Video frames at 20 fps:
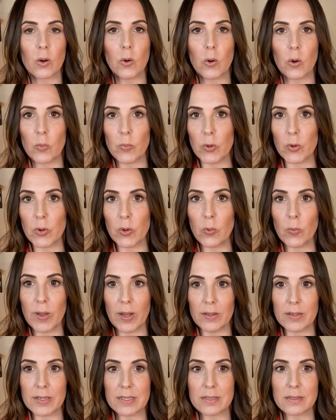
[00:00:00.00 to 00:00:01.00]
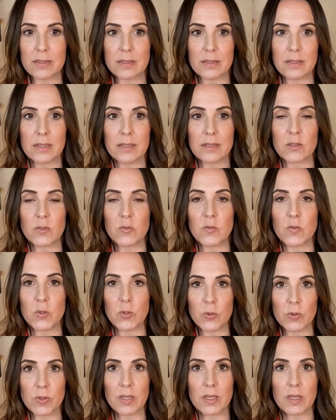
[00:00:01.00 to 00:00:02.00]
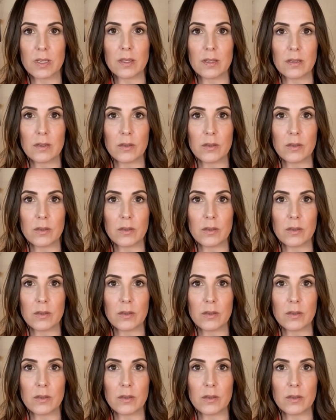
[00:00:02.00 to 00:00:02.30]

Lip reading: hormonal wellness is fueling